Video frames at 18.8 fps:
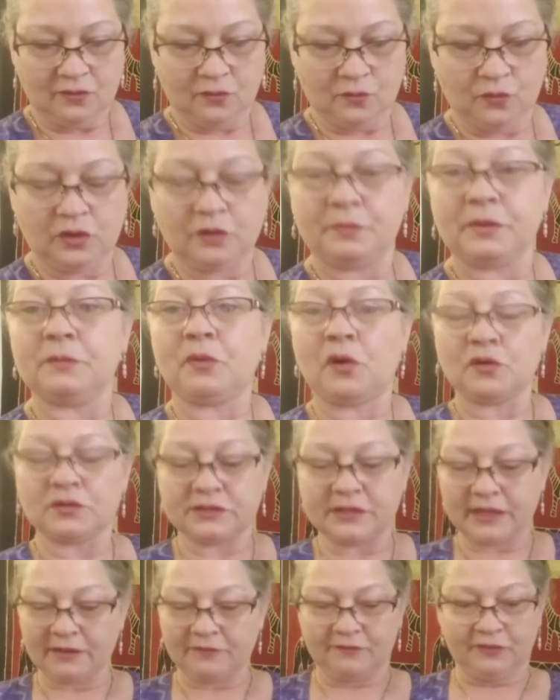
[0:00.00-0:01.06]
we'll be
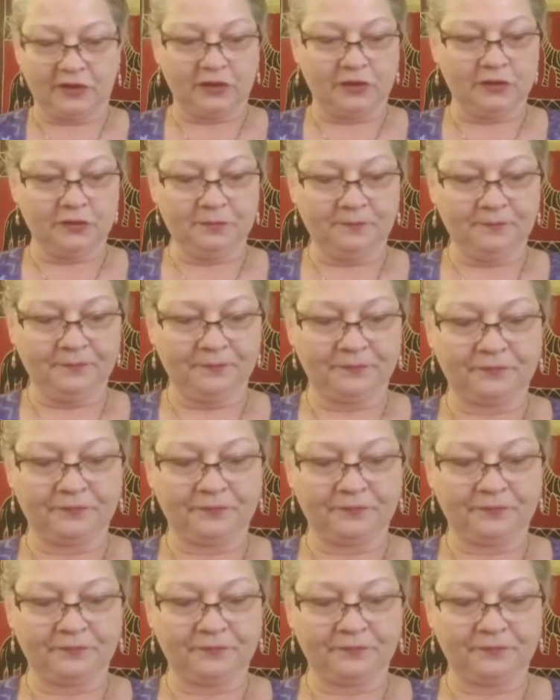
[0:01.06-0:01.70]
posting a video